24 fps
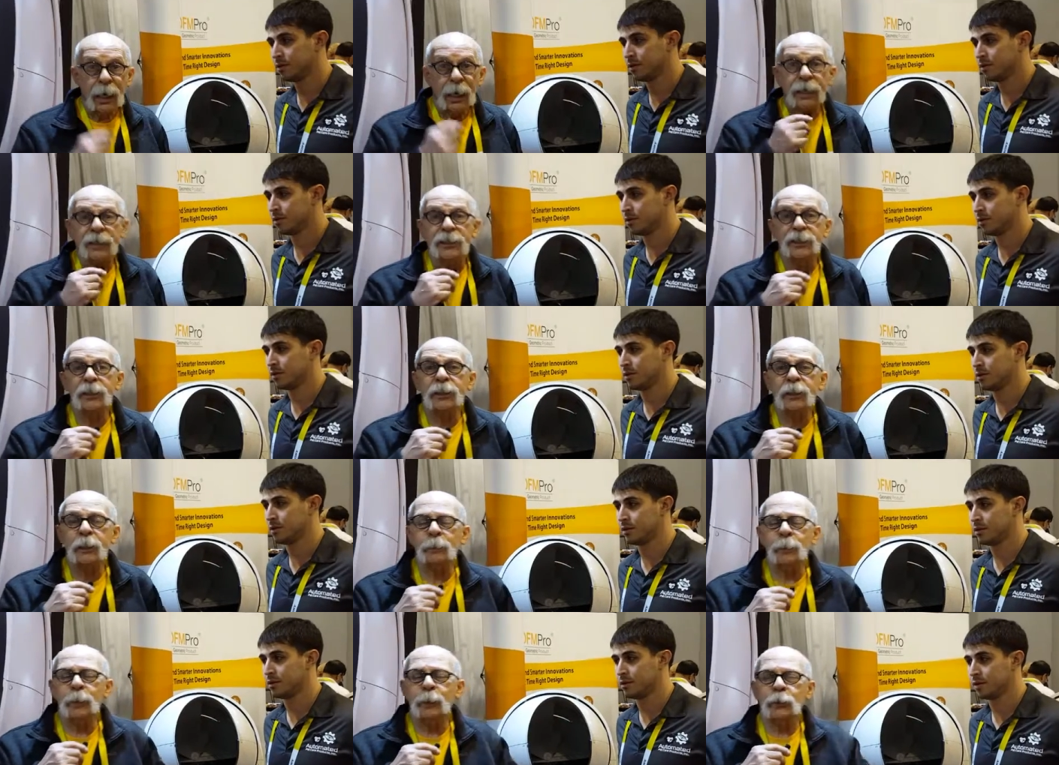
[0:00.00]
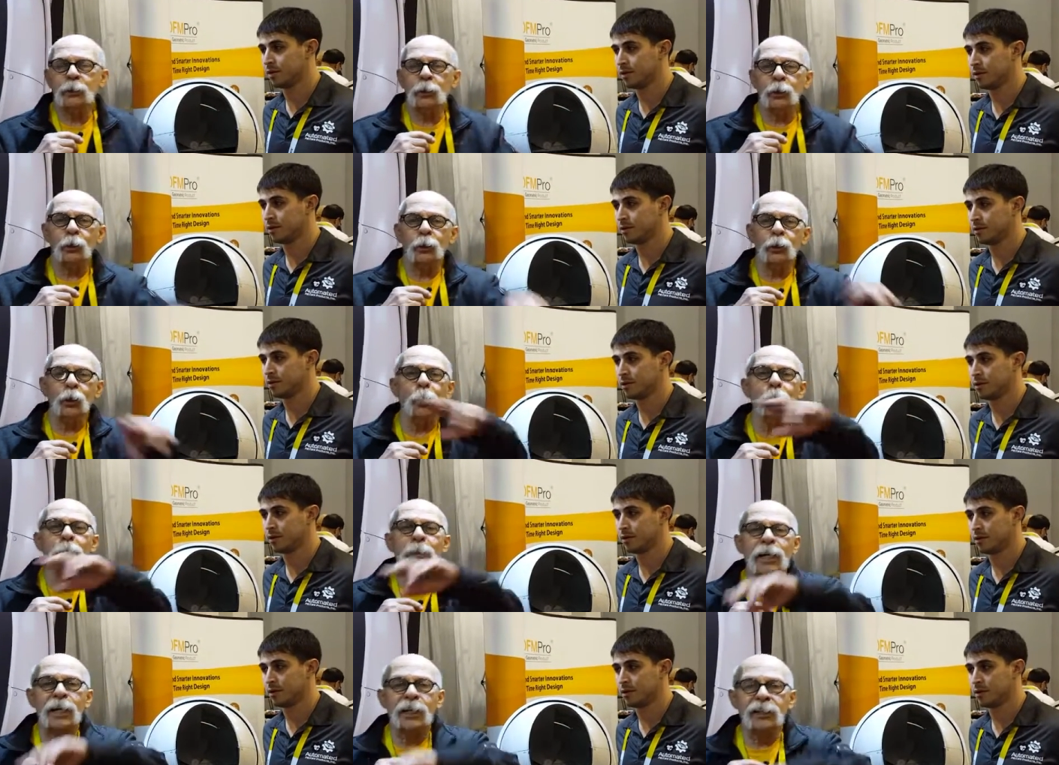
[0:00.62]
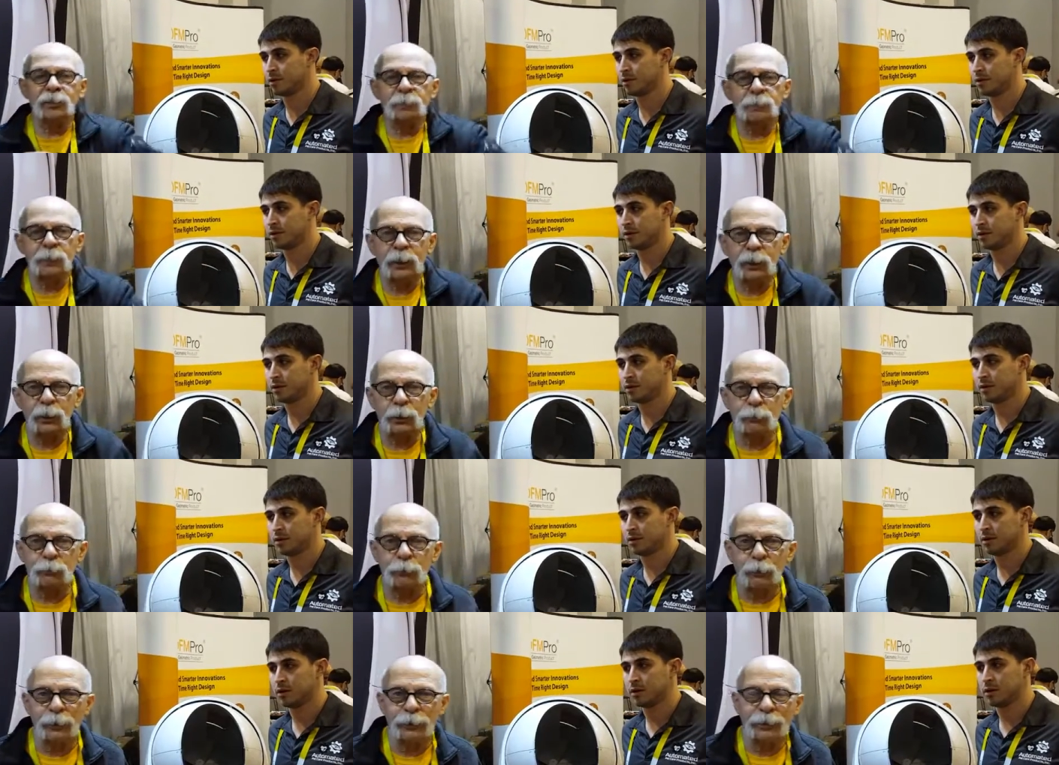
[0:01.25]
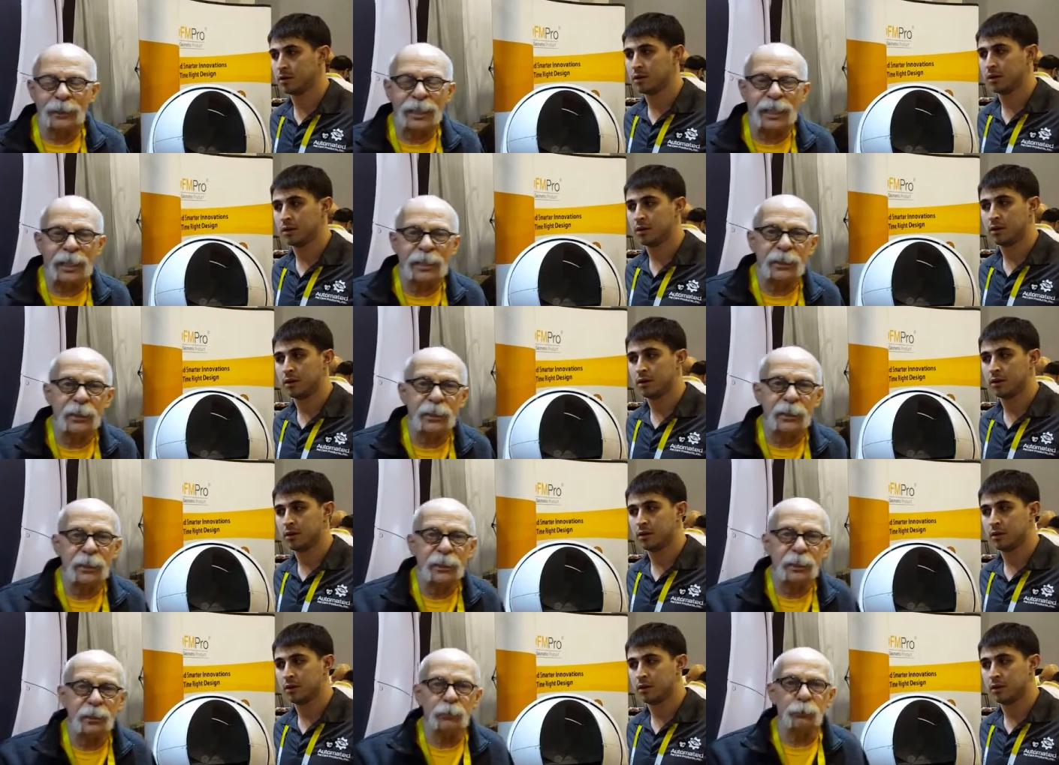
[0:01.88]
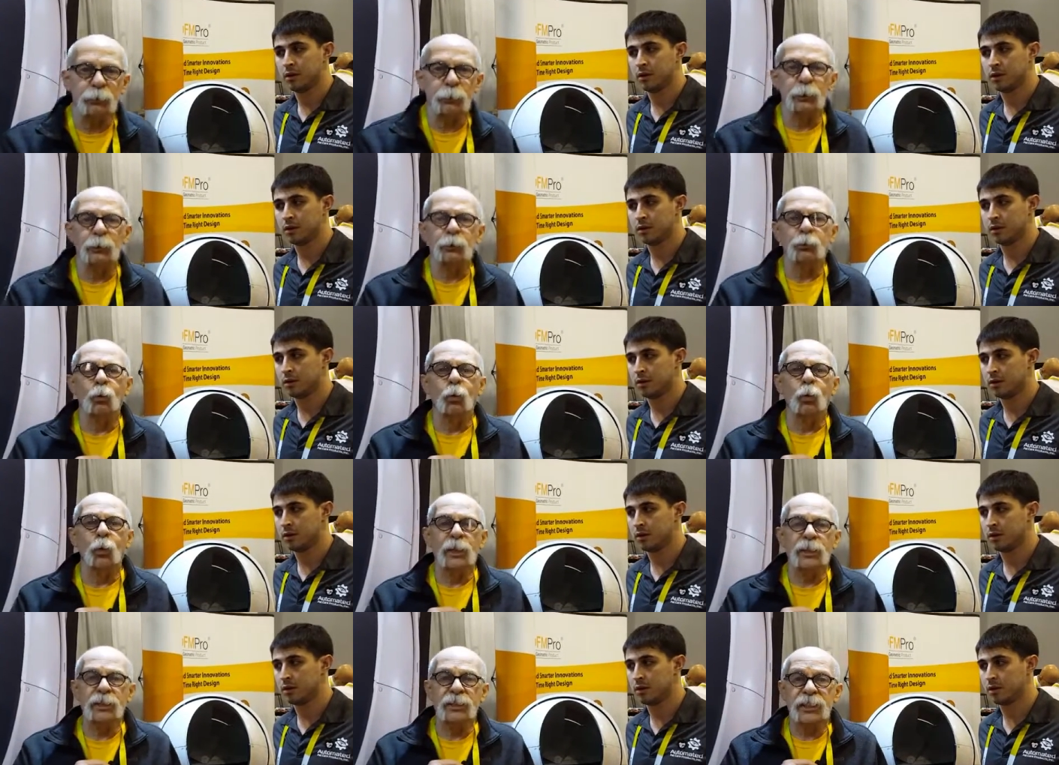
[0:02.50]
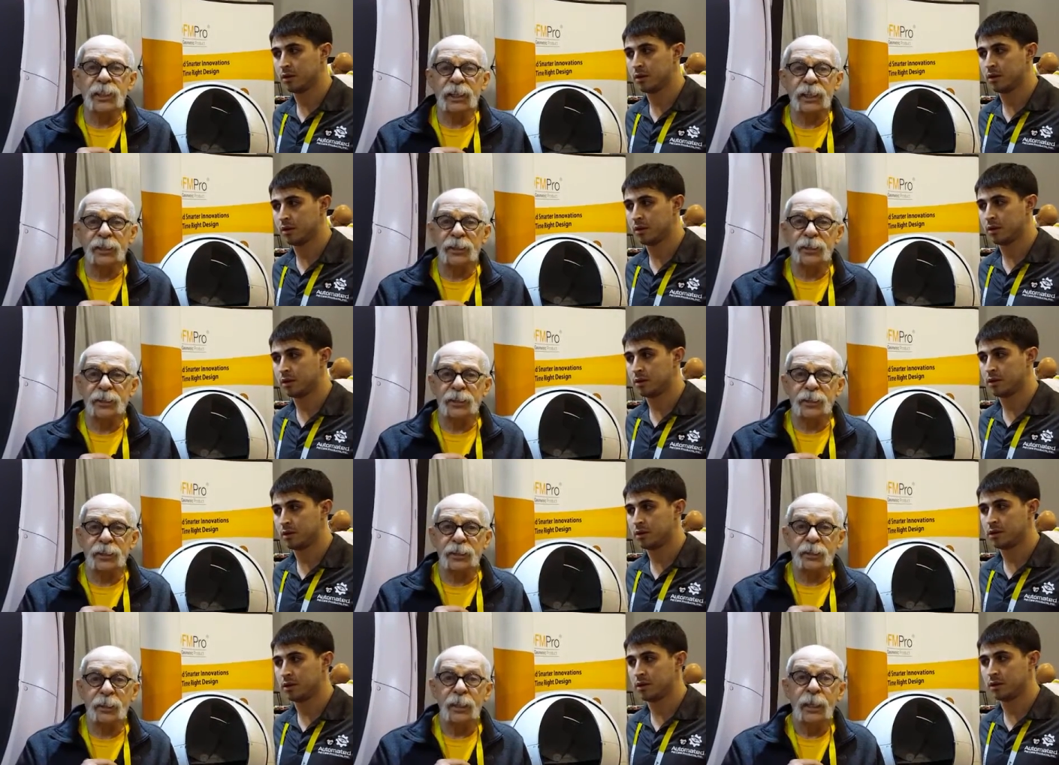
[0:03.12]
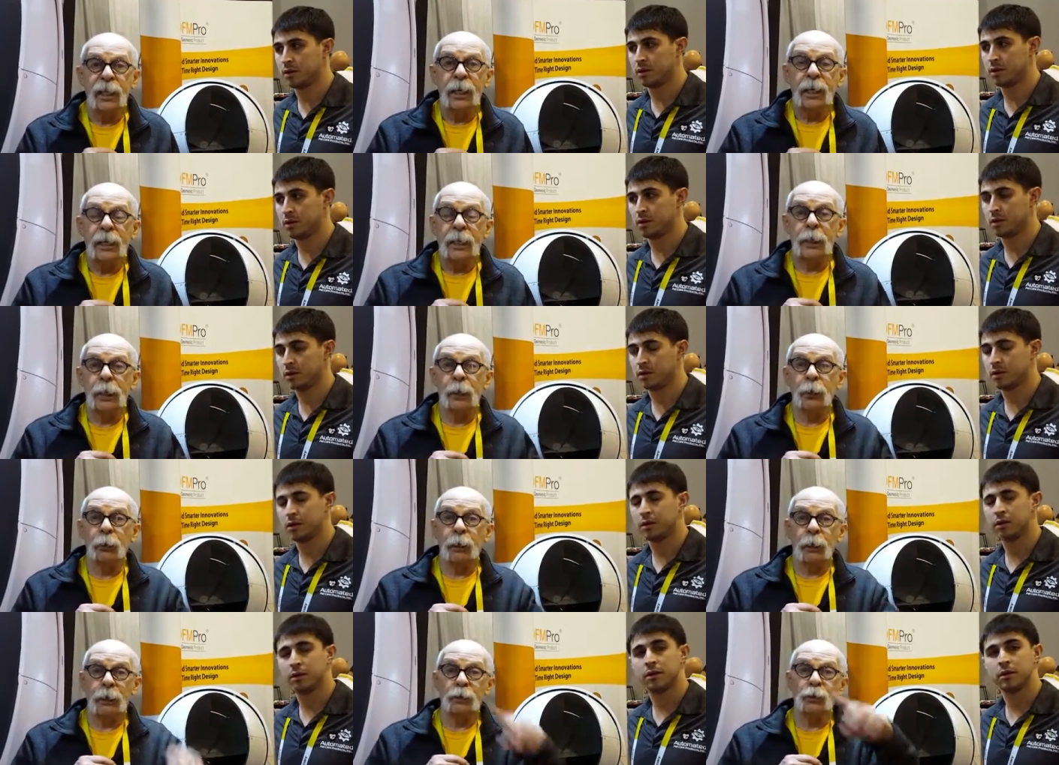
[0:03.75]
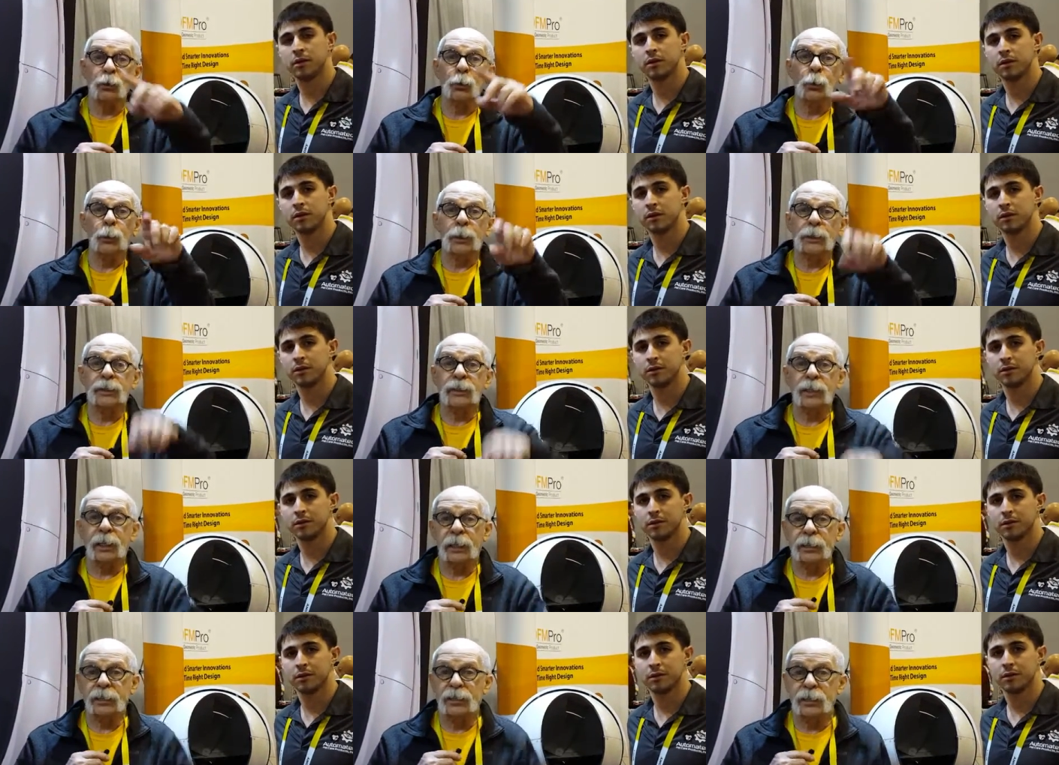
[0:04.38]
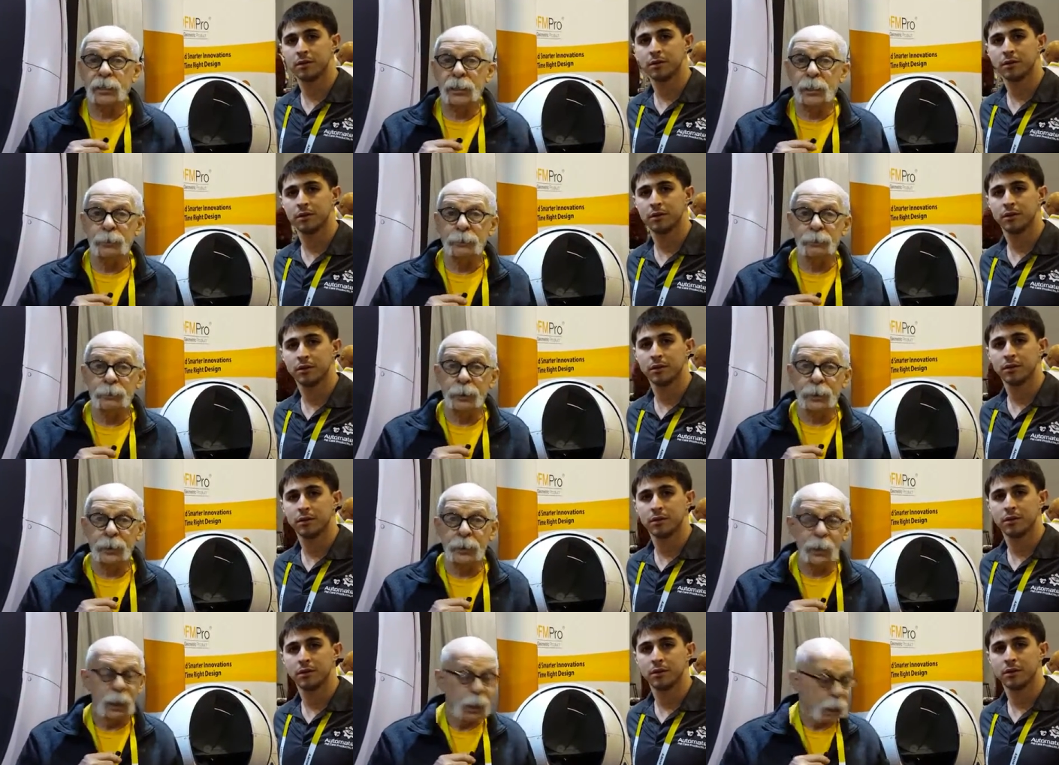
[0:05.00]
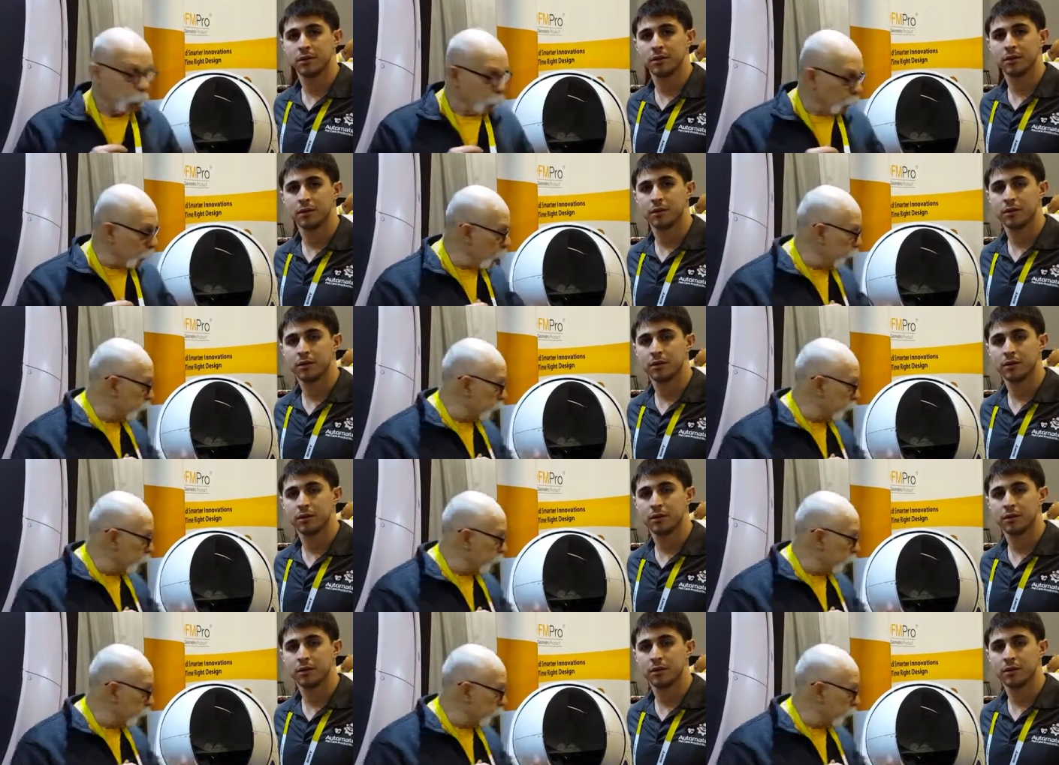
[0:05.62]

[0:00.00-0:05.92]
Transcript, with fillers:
Speaker 1: Hey, Dick DeBartolo, MAD's Madness Writer, and the Giz Wiz, One Take Theater here at twit.tv.